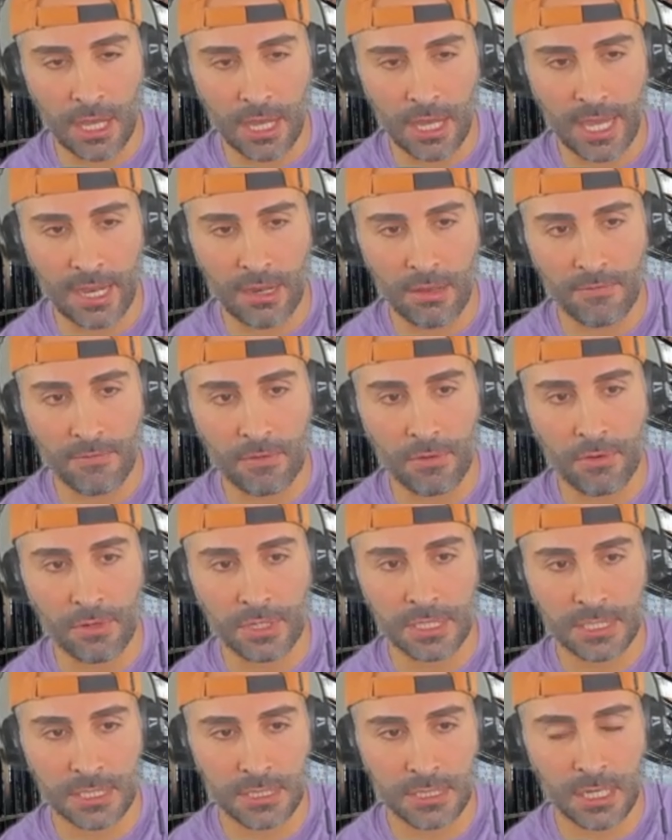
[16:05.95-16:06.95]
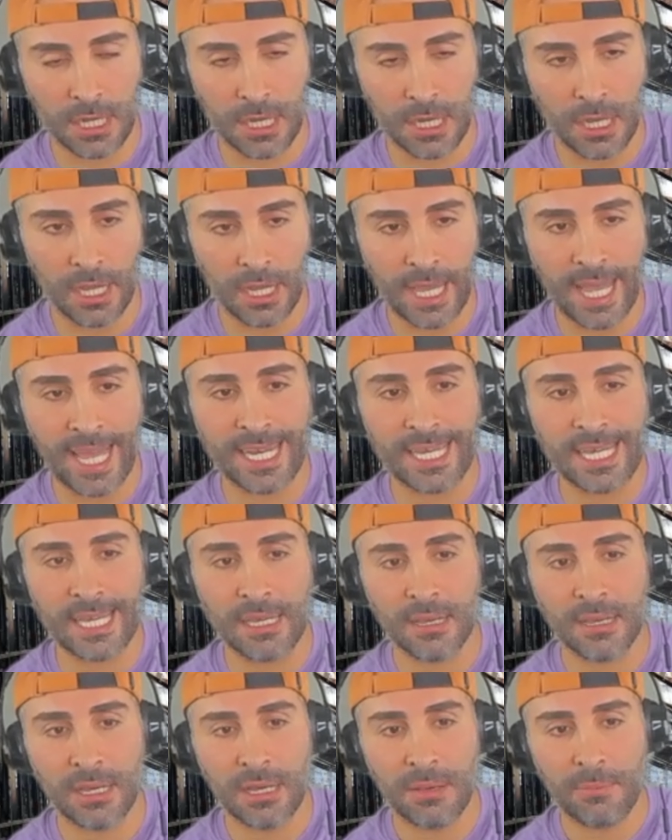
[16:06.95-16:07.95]
and of course, any
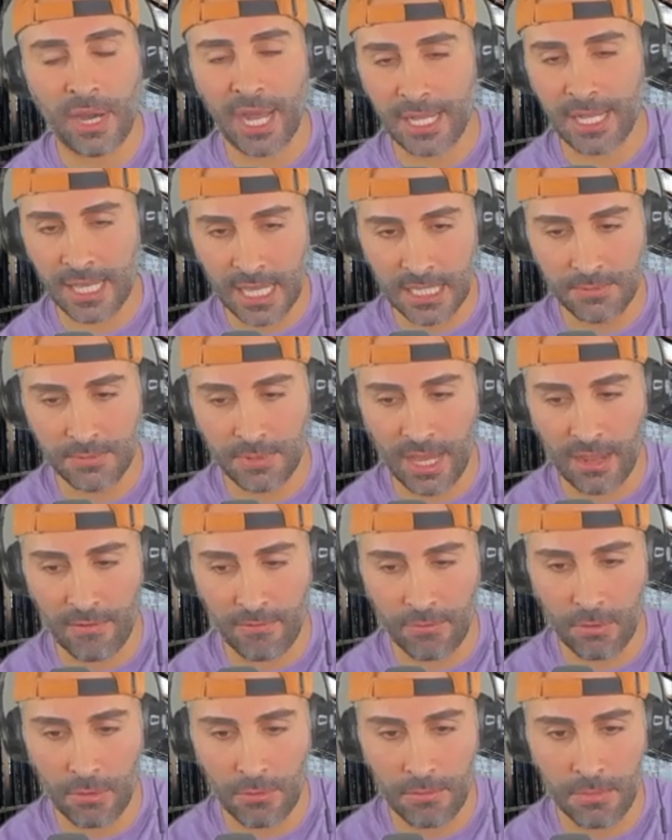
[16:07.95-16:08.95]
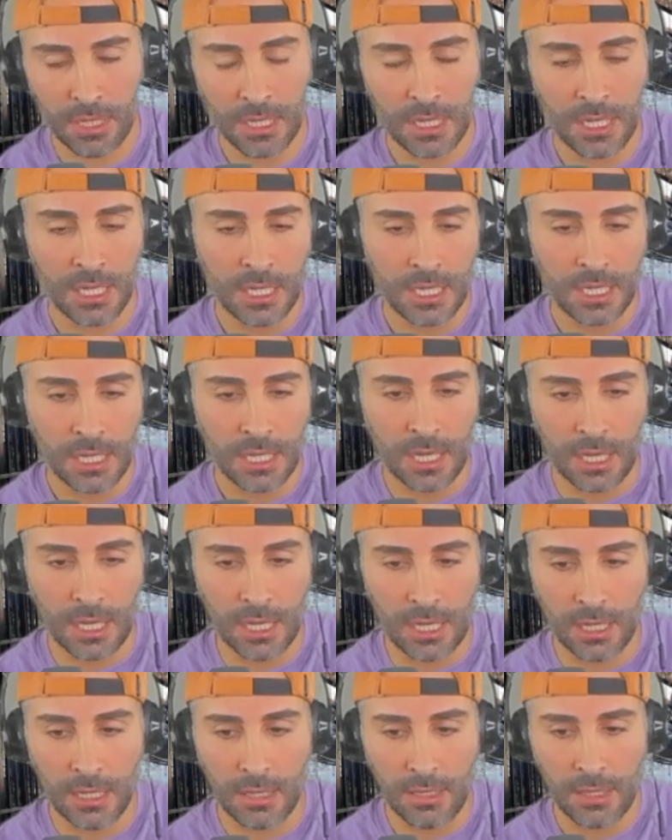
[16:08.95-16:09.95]
podcast platform
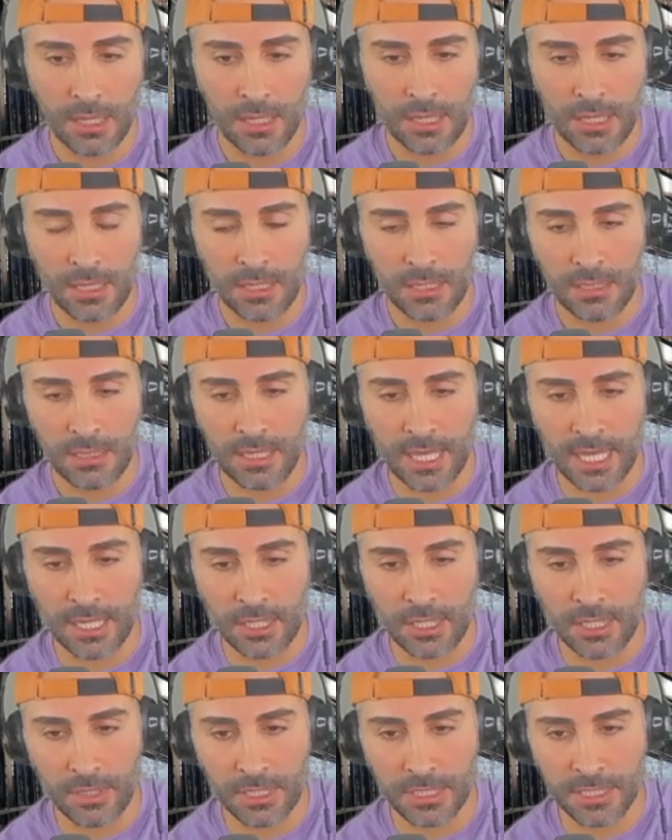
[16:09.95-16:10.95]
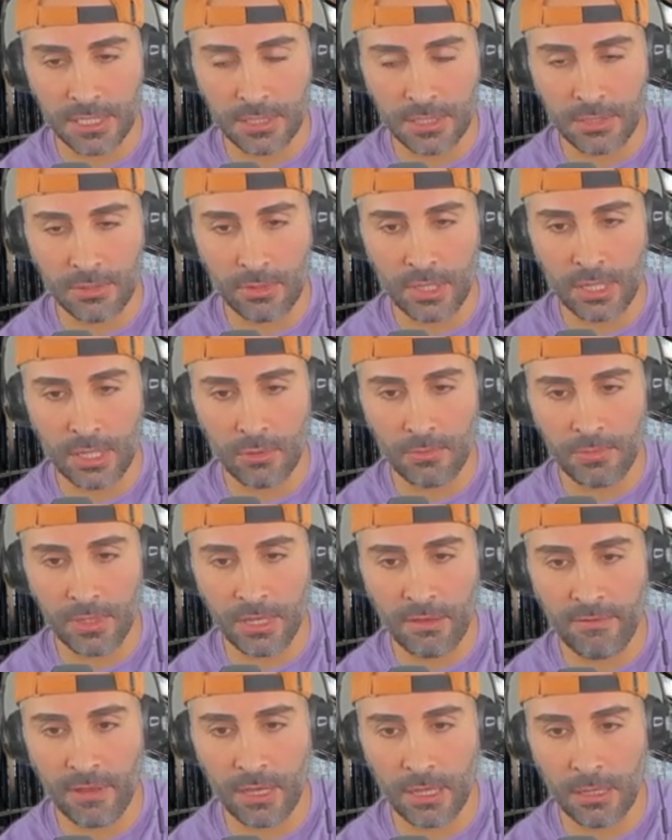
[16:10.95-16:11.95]
that you listen to, it'll be
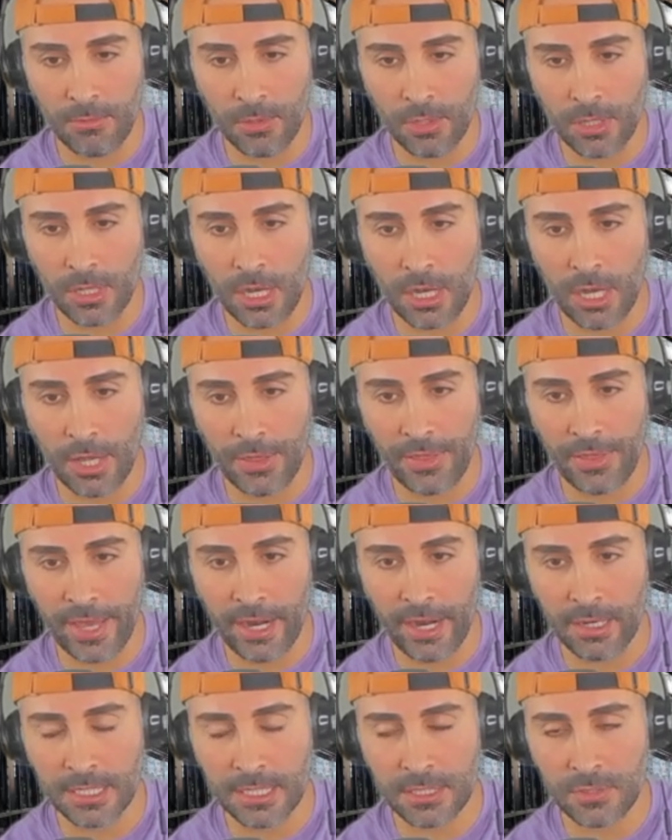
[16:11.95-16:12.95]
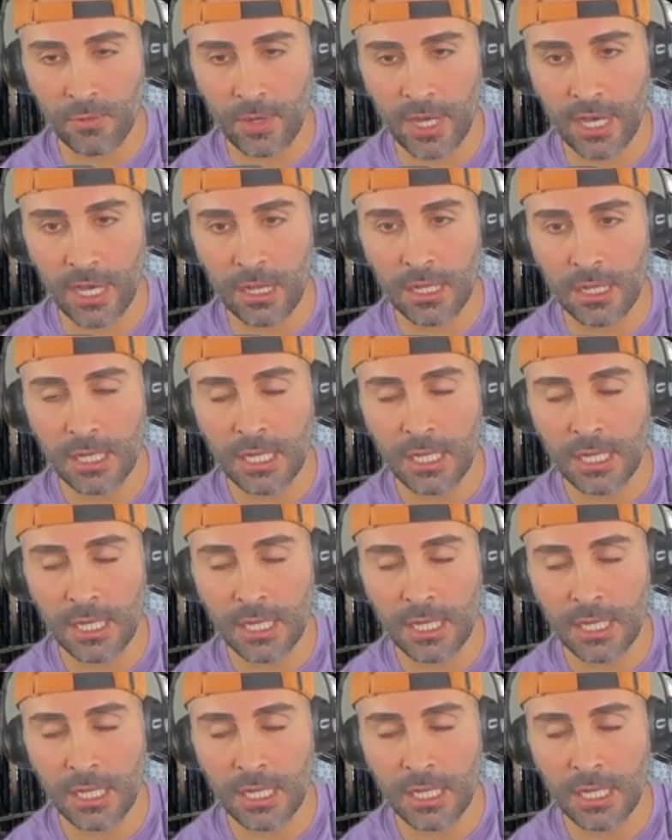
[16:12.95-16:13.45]
available on there as well.